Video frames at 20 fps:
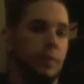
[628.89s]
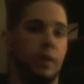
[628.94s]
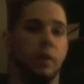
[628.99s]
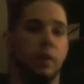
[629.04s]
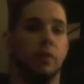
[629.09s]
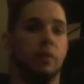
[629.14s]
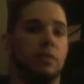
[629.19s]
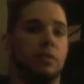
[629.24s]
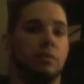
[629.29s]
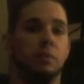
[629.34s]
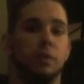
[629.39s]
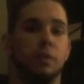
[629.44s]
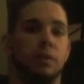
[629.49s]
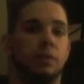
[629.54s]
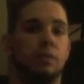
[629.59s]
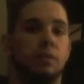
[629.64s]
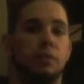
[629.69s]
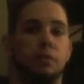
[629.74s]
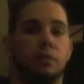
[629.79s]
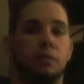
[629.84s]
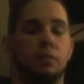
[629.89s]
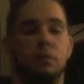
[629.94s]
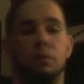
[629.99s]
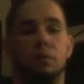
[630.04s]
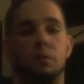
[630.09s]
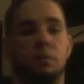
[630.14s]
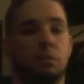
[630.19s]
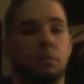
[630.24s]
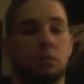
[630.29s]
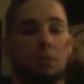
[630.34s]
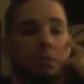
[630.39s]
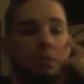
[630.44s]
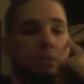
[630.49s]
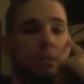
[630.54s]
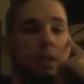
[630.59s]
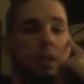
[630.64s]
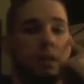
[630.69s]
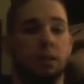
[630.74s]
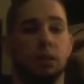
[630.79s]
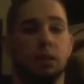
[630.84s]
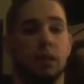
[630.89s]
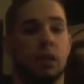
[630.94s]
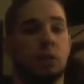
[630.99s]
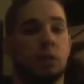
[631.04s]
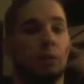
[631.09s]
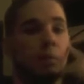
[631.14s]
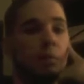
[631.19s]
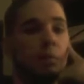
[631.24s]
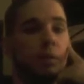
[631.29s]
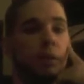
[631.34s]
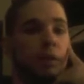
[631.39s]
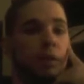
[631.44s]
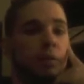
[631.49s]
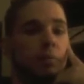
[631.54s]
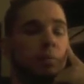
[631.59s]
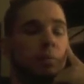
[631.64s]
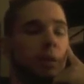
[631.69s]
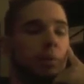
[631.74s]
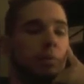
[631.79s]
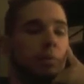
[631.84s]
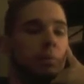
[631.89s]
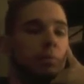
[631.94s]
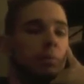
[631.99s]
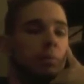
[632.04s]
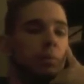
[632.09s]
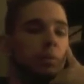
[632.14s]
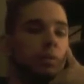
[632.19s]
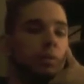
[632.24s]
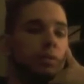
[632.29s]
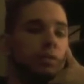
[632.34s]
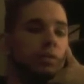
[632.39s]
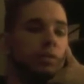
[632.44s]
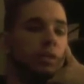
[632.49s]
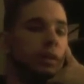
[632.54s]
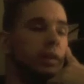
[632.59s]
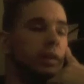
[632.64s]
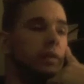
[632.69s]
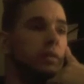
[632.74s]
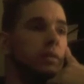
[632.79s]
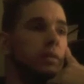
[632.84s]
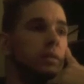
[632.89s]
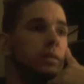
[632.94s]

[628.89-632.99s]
Eric Smith, not a terrible player, probably wouldn't start.